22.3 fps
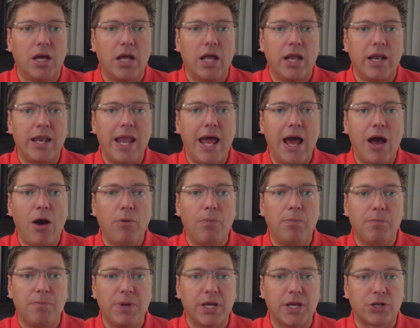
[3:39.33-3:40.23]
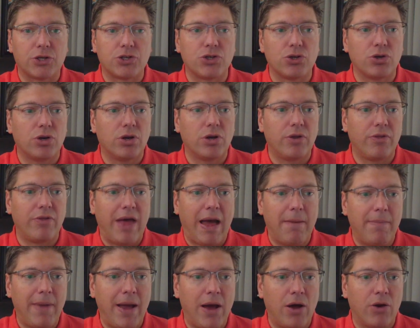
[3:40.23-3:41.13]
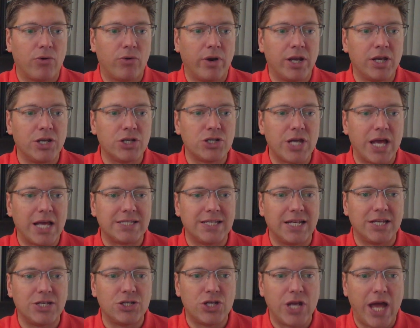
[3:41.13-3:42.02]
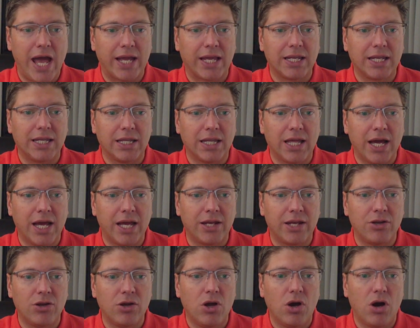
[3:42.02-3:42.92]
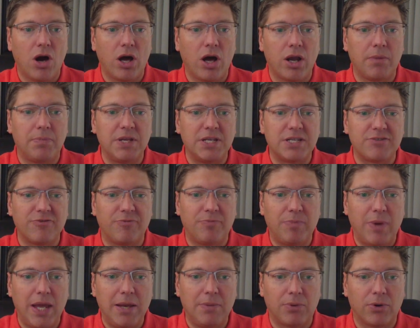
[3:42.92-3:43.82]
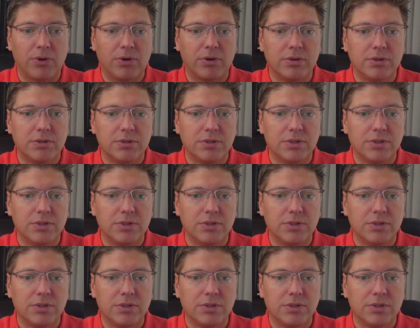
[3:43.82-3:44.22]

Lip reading: Now picture that mountain range as a jagged line on a piece of paper.